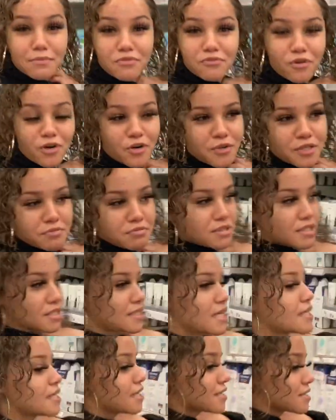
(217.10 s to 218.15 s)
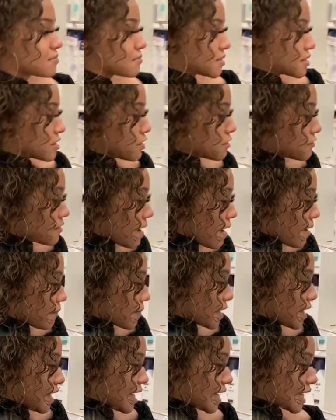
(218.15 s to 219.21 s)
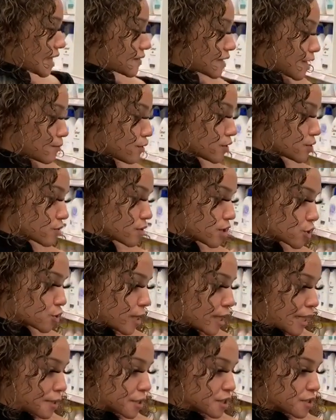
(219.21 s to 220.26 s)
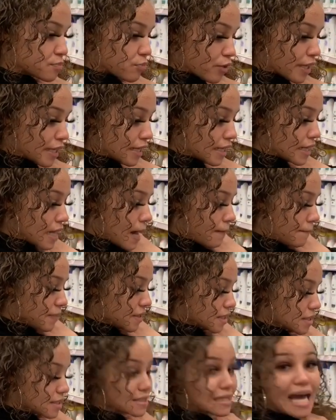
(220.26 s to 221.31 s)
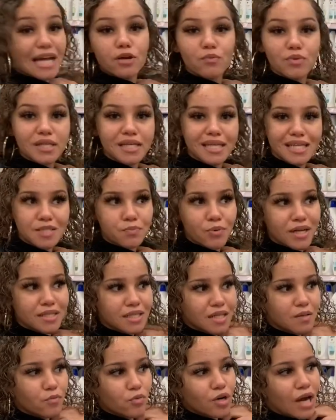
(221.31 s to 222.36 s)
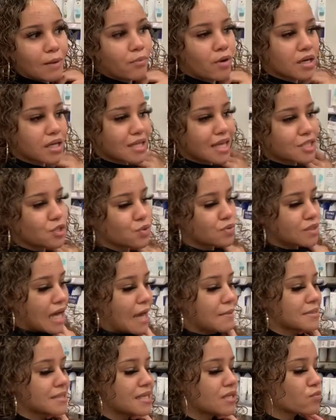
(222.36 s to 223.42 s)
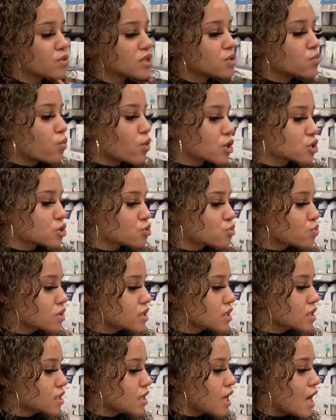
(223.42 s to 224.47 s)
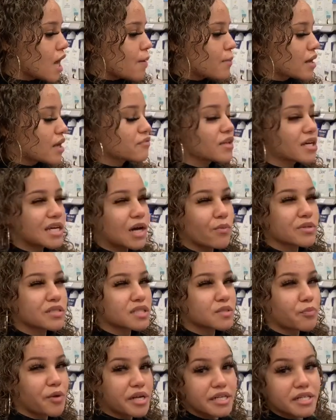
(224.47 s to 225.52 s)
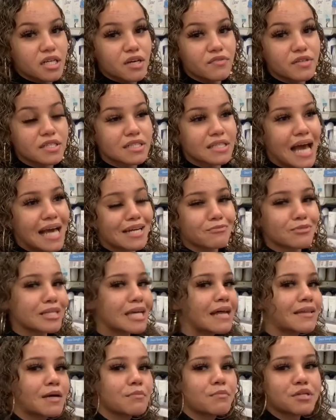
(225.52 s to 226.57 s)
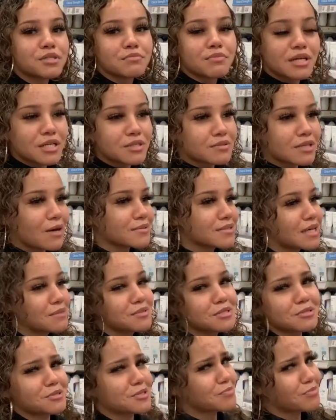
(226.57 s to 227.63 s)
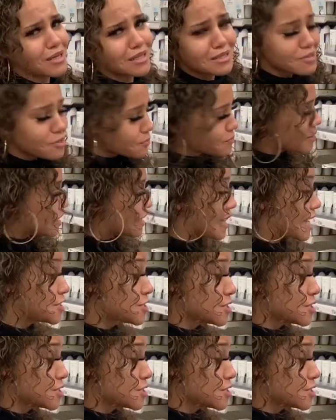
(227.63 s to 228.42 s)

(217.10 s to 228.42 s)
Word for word: before Christmas because I needed some stuff. But yeah, and I think I'm also gonna try it out a spray because I don't really get sprays anymore. I bought it like two times. It didn't really work too good, but I feel like I wasn't spraying enough because I didn't really have that much money. So I was I'm just gonna spray a little bit and that